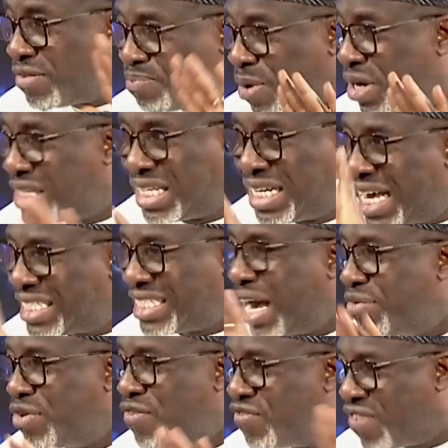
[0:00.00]
policy. The next
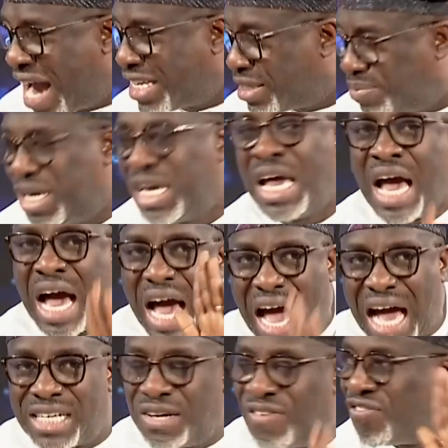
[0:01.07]
time you invite me,
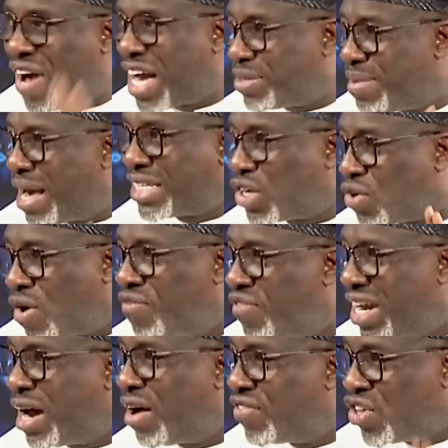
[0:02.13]
invite me as the
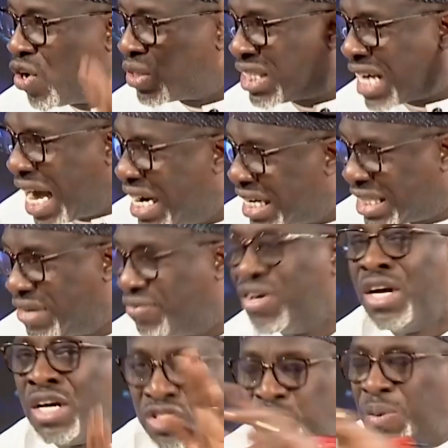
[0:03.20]
convener of the alternative.
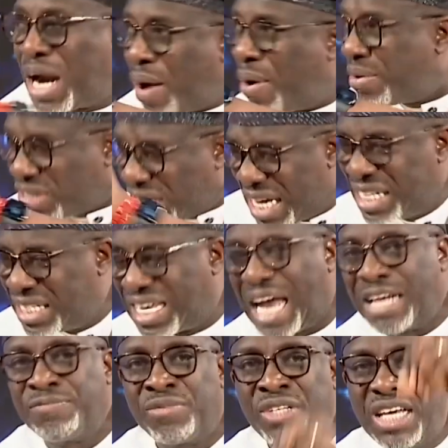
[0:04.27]
So what I want to say is
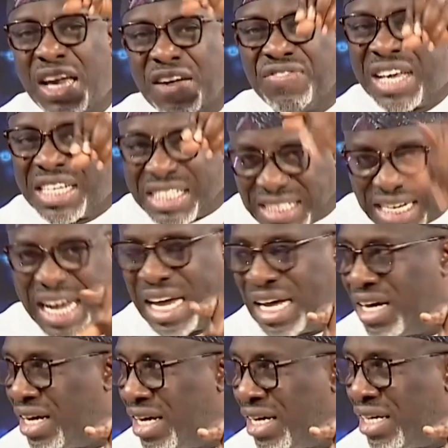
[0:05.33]
that if they say
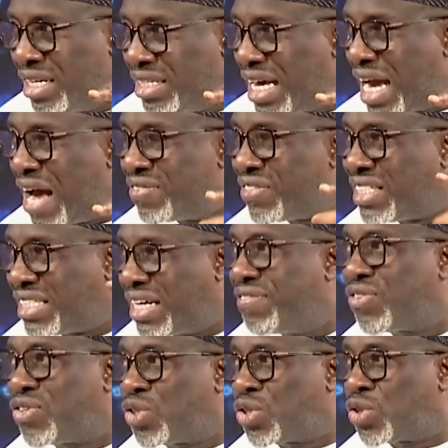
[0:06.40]
they have saved
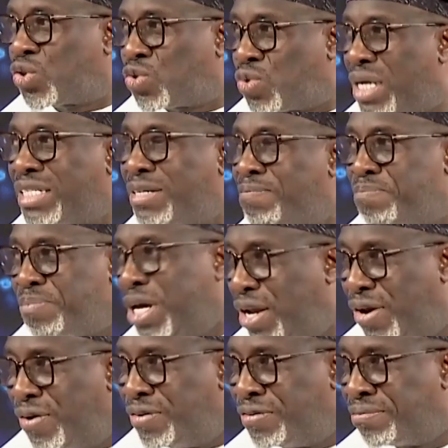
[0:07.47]
20
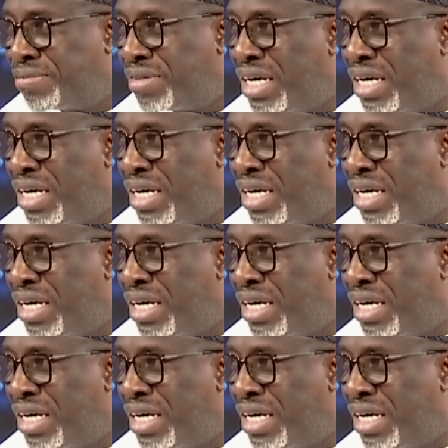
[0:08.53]
billion,